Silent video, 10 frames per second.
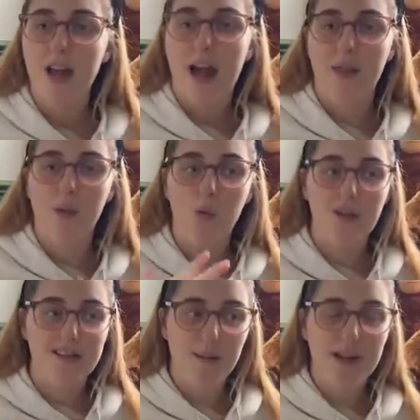I think
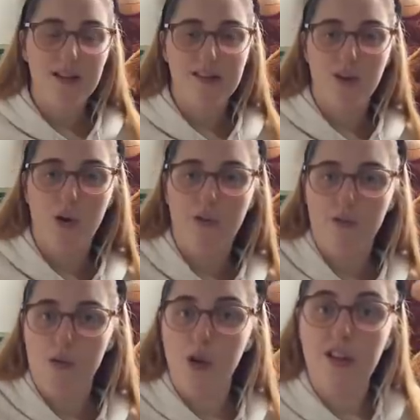once I'm into sort of a
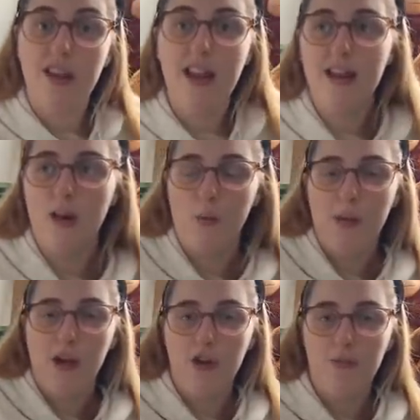routine, it'll
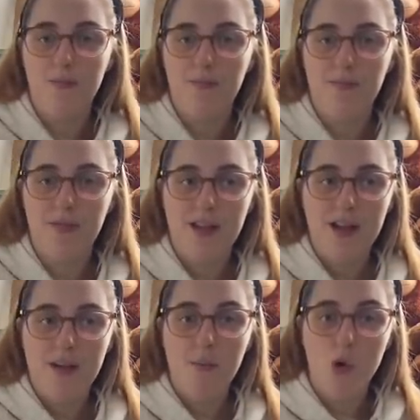become
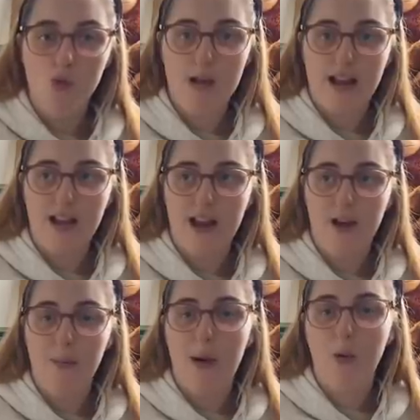more
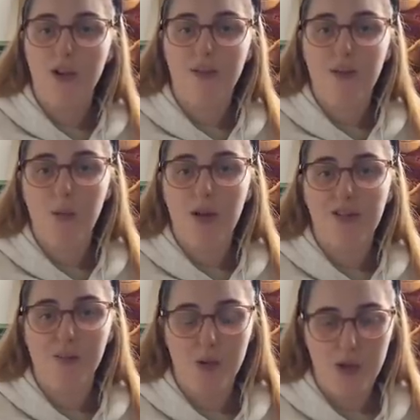regular, but I want to film
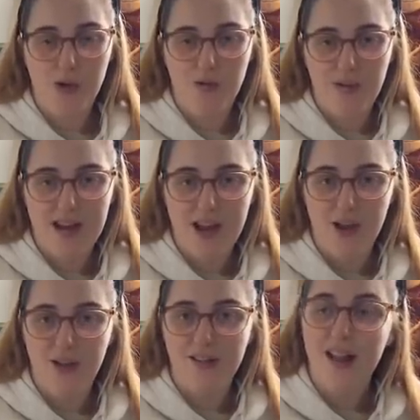lots of motherhood
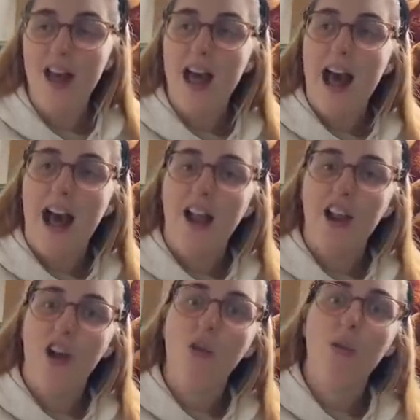videos
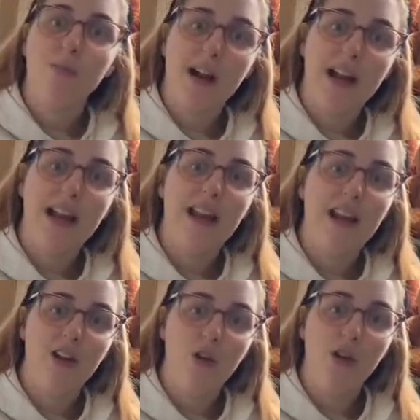along with my
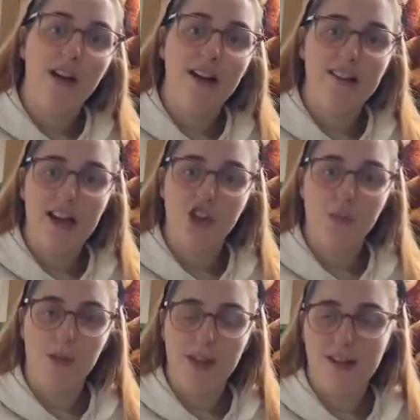cleaning and organisation,
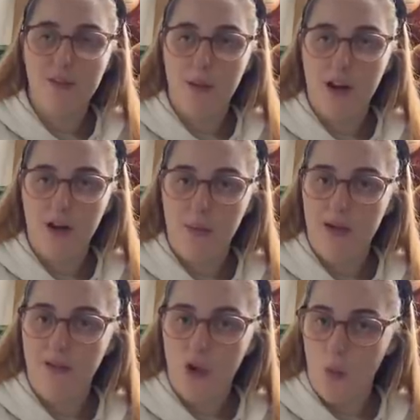but that's probably going to be a
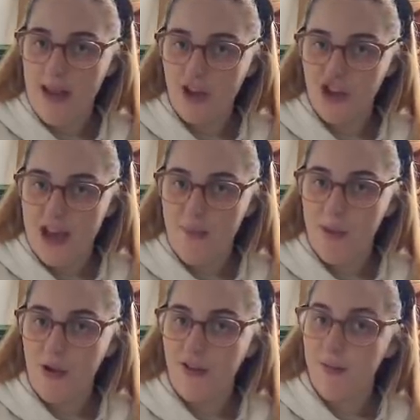few weeks yet
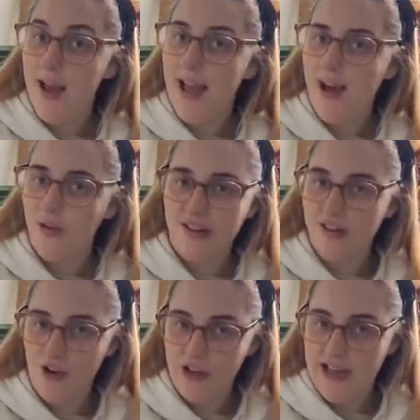because my house is
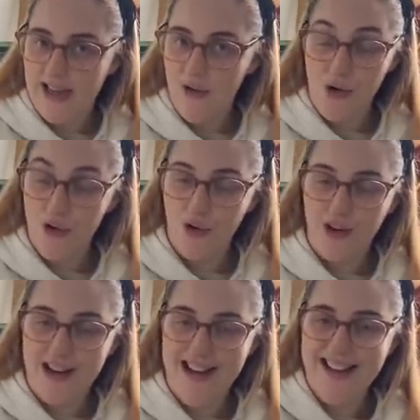not clean or
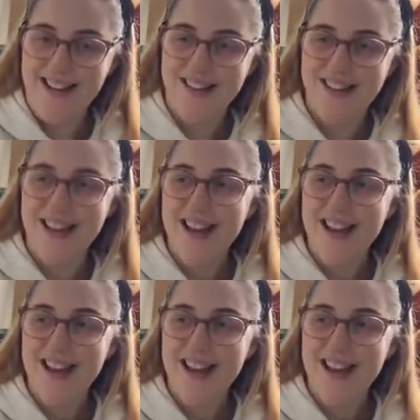organised.